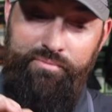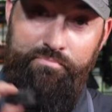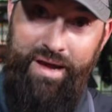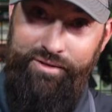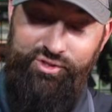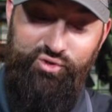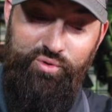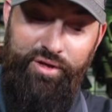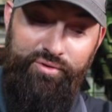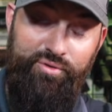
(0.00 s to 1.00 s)
mounts
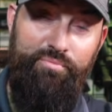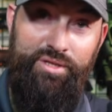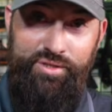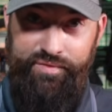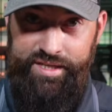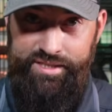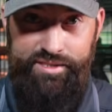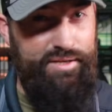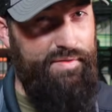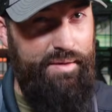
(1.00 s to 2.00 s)
to other muzzle
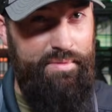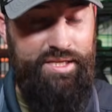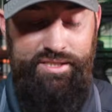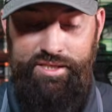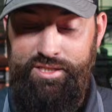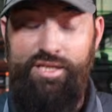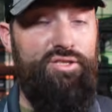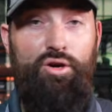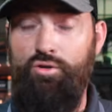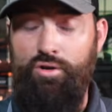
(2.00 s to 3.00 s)
devices, if that makes sense. It's
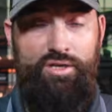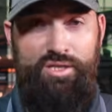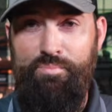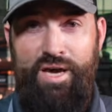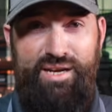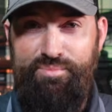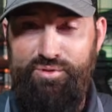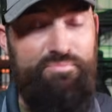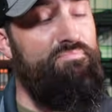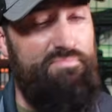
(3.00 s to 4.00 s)
all
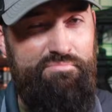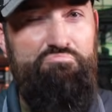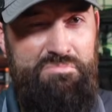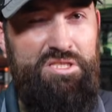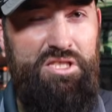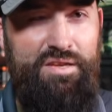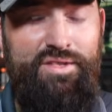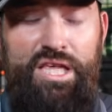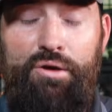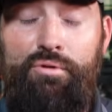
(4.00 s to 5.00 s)
cross-compatible. Let's leave
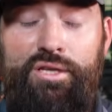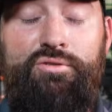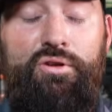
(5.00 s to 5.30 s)
it that way. It's